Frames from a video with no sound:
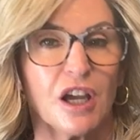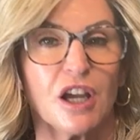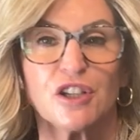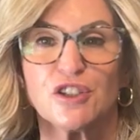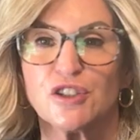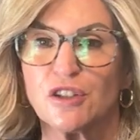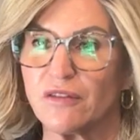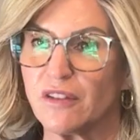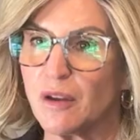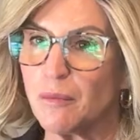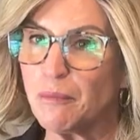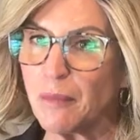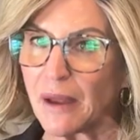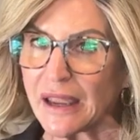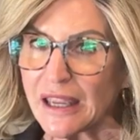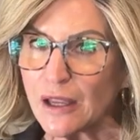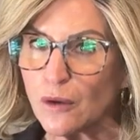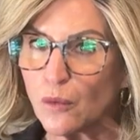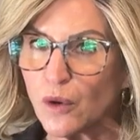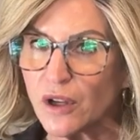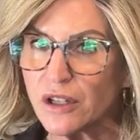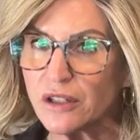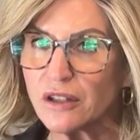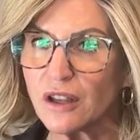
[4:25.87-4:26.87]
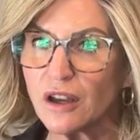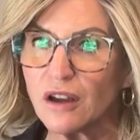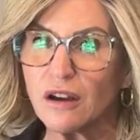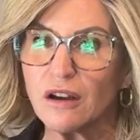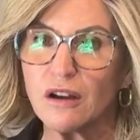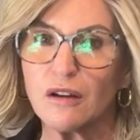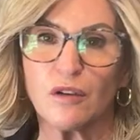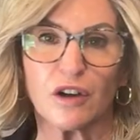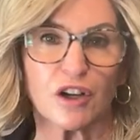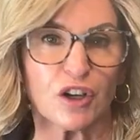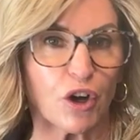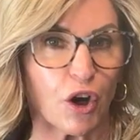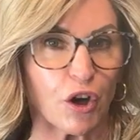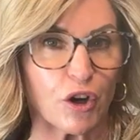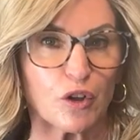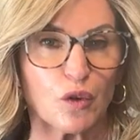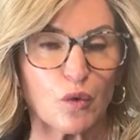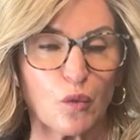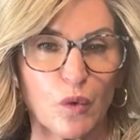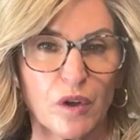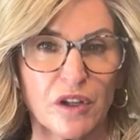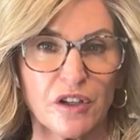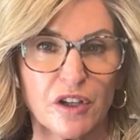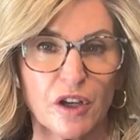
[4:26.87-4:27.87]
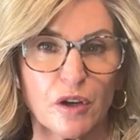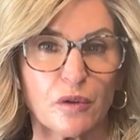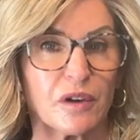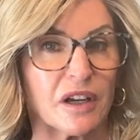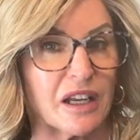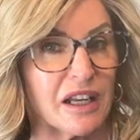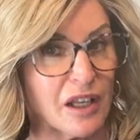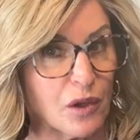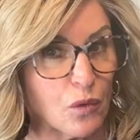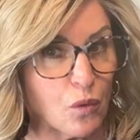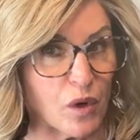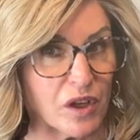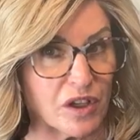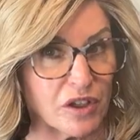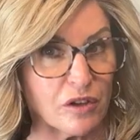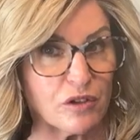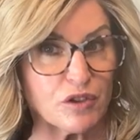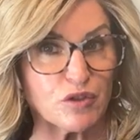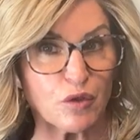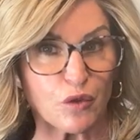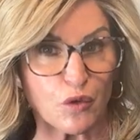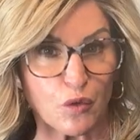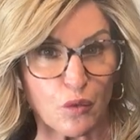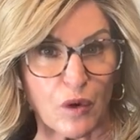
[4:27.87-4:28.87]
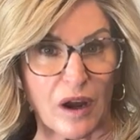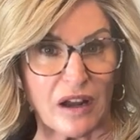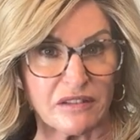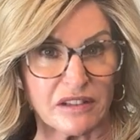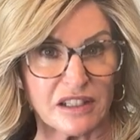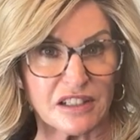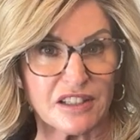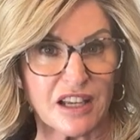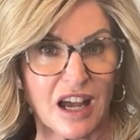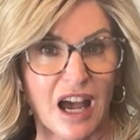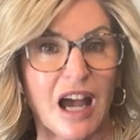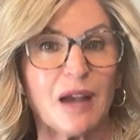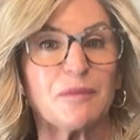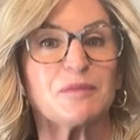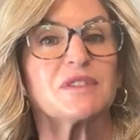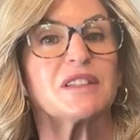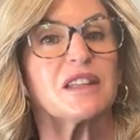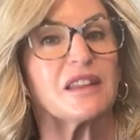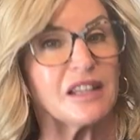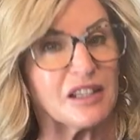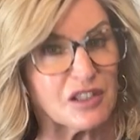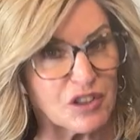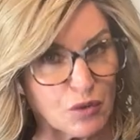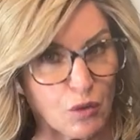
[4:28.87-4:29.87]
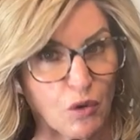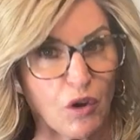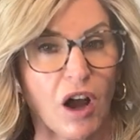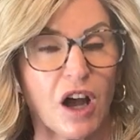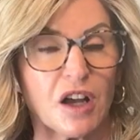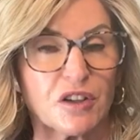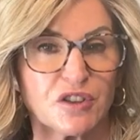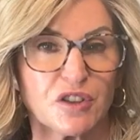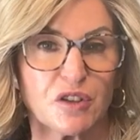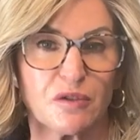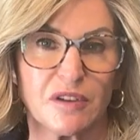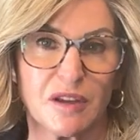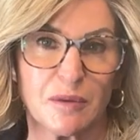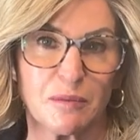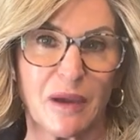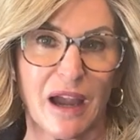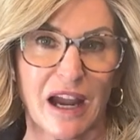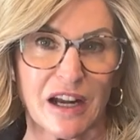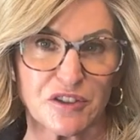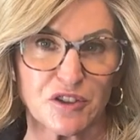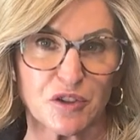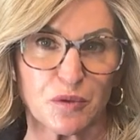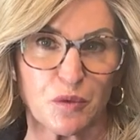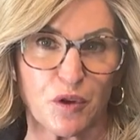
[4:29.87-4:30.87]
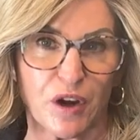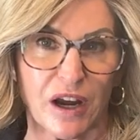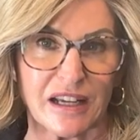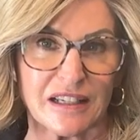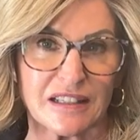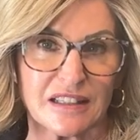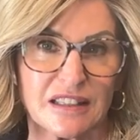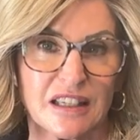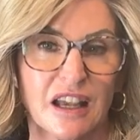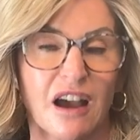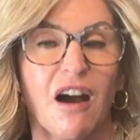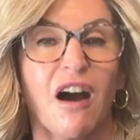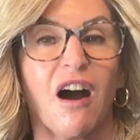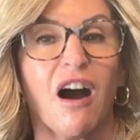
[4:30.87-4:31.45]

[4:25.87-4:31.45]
Do you have a bay window, a garden window, or any windows with rounded tops? This will also impact your price.